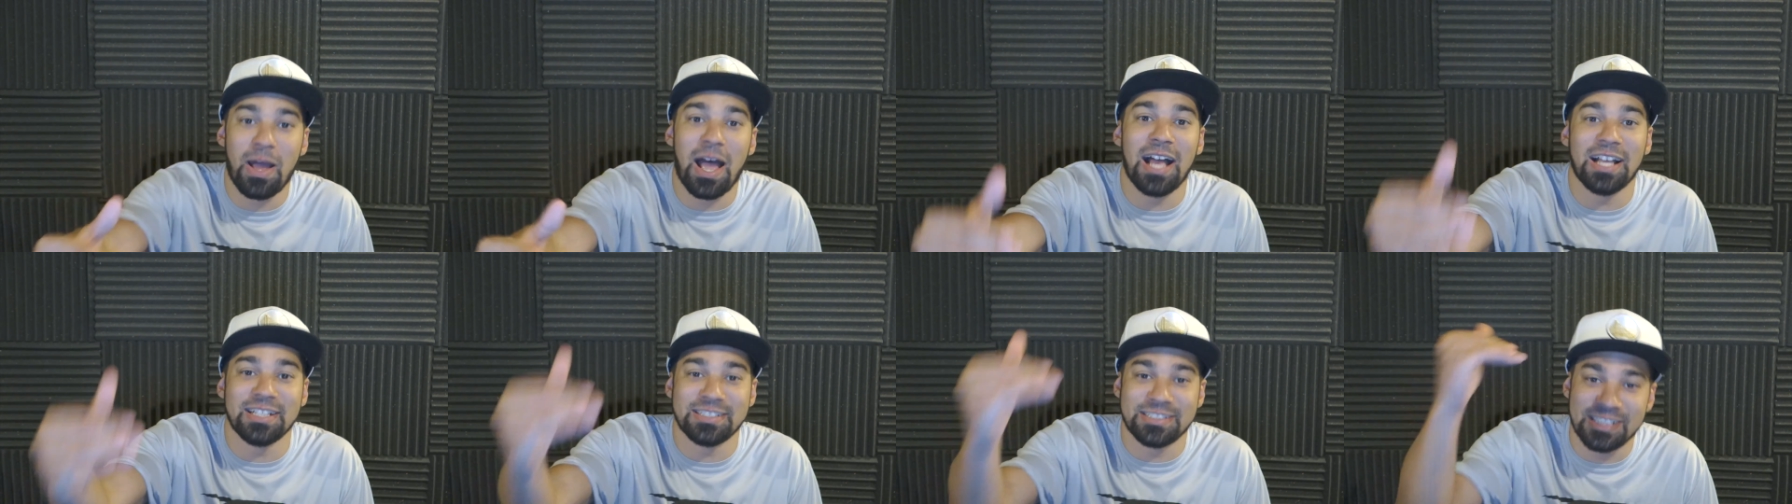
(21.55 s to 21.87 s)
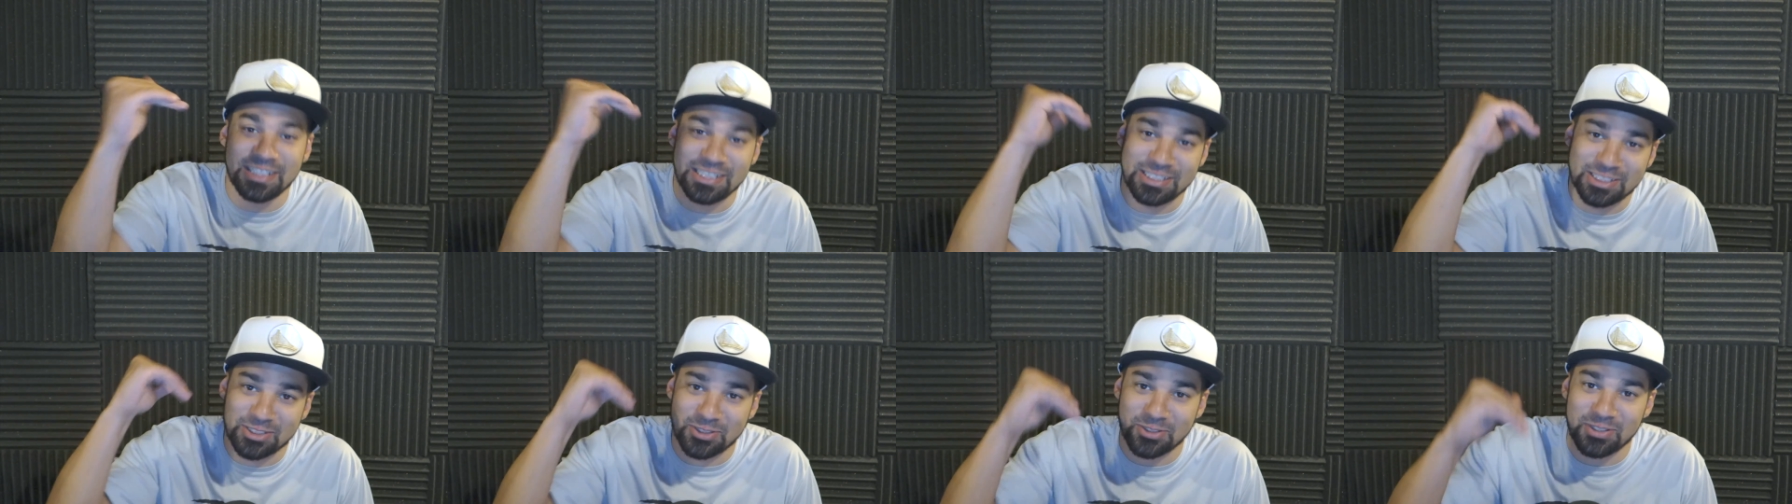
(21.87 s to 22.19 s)
past
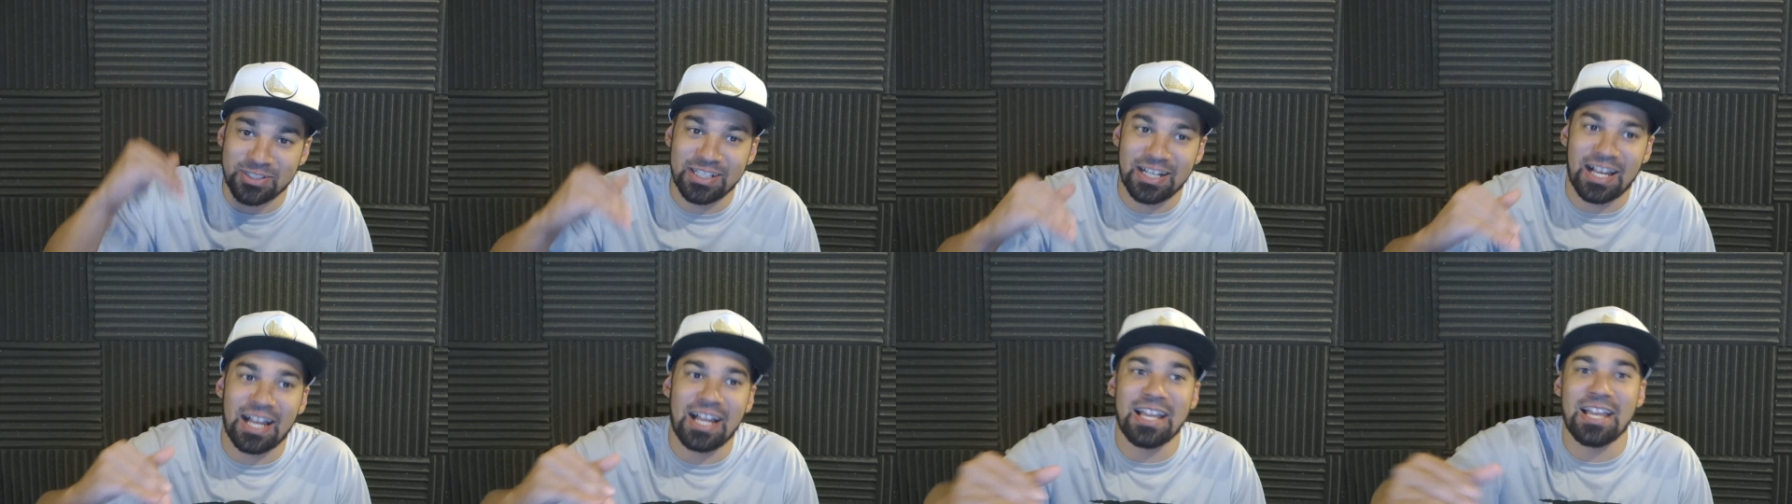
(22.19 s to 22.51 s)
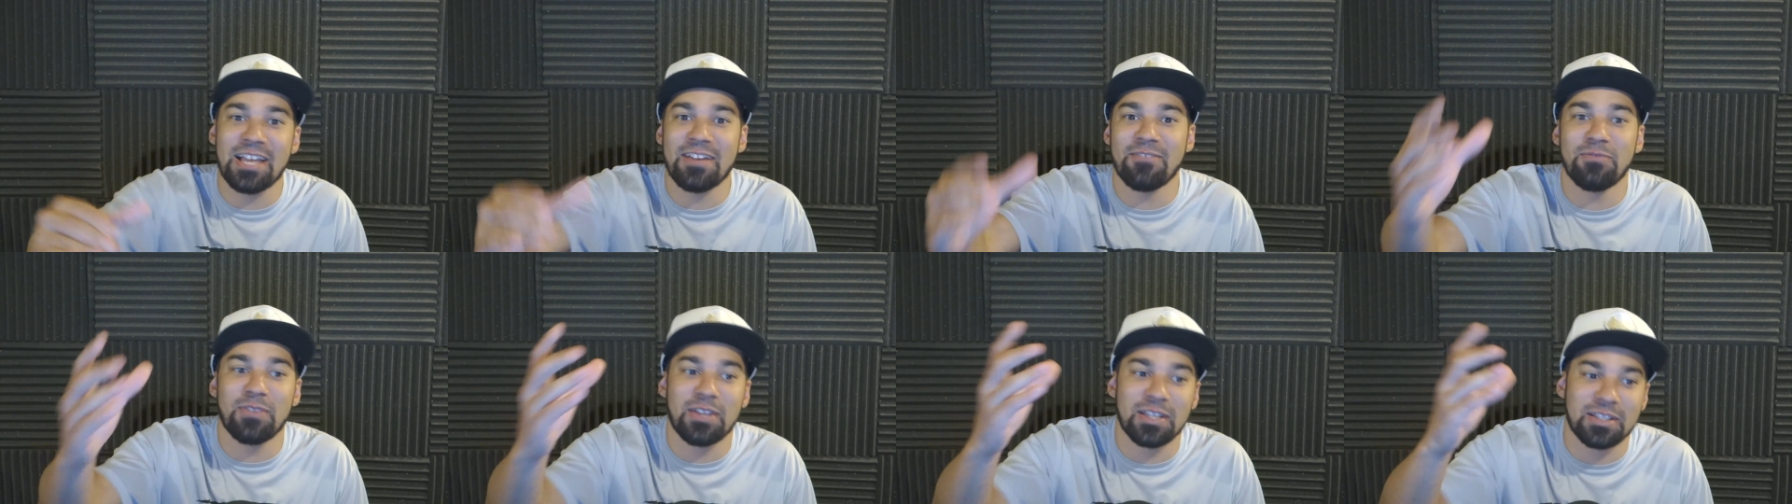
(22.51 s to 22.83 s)
history, I
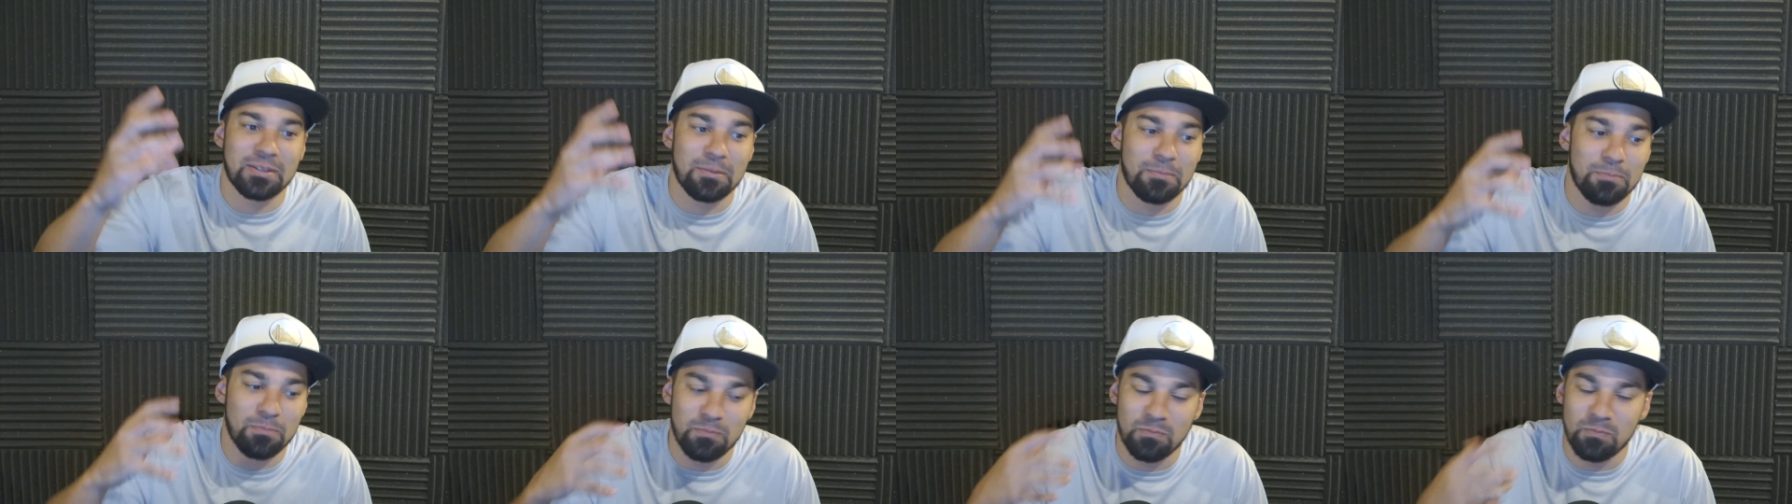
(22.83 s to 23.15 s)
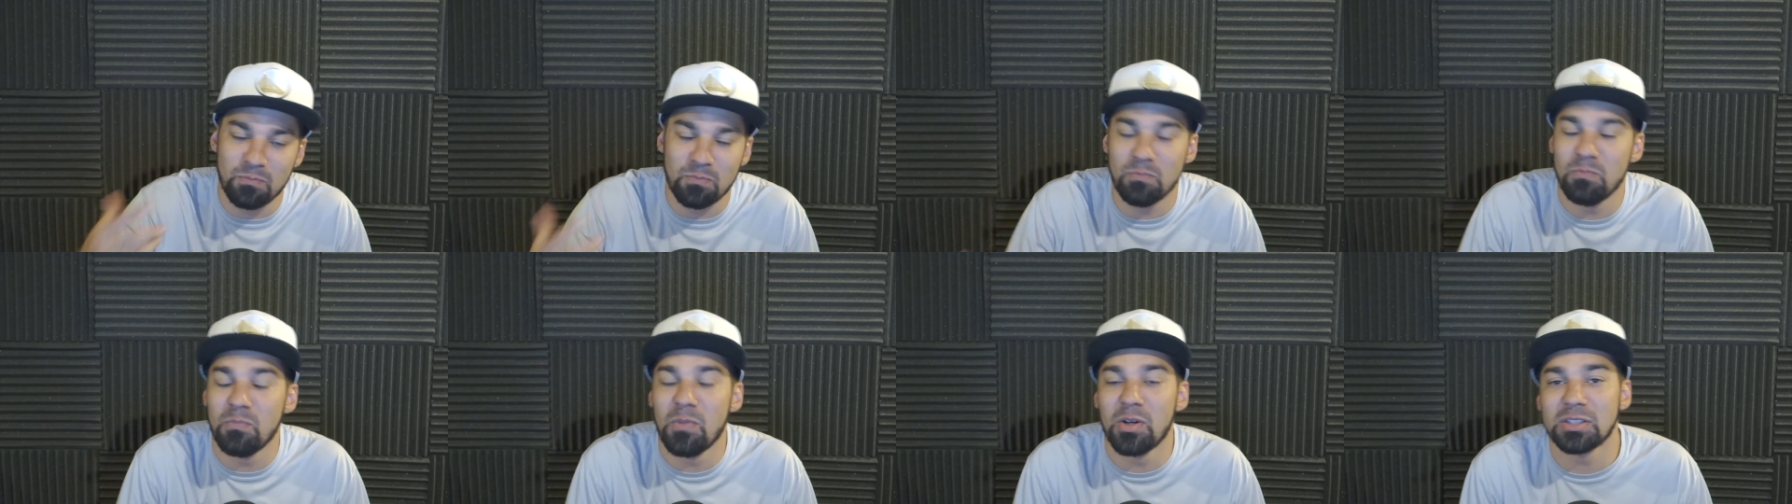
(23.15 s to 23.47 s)
have like the
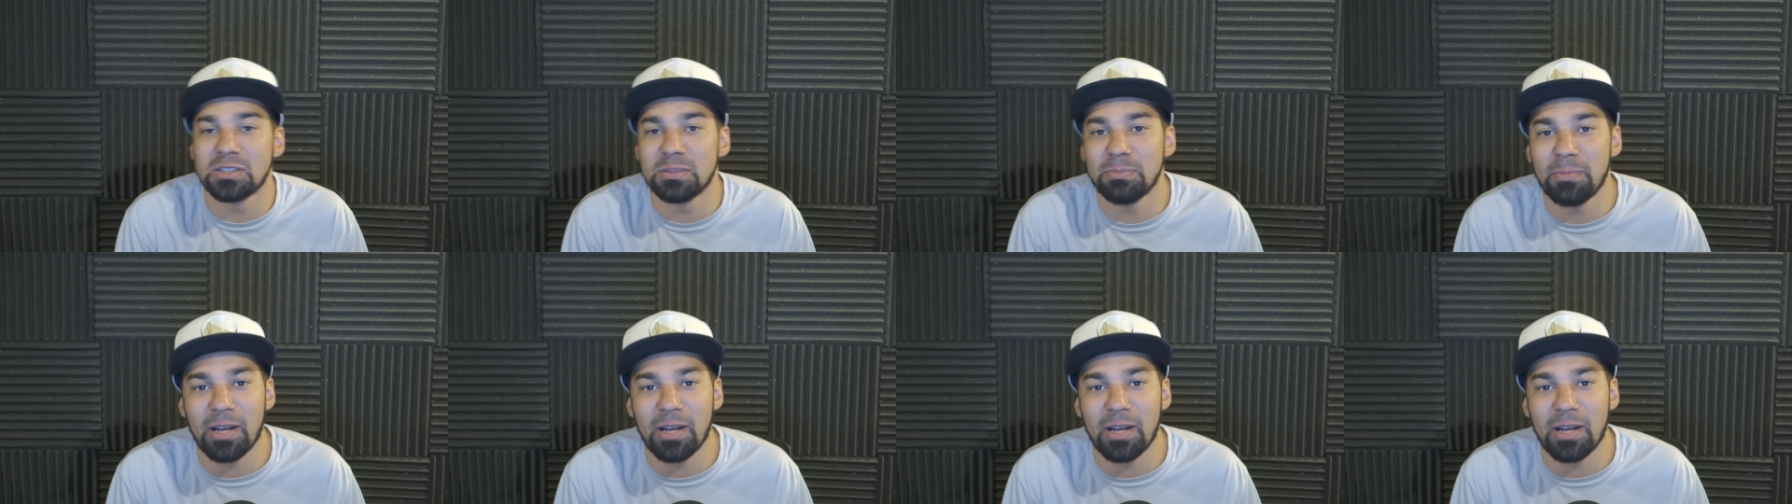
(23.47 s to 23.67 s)
most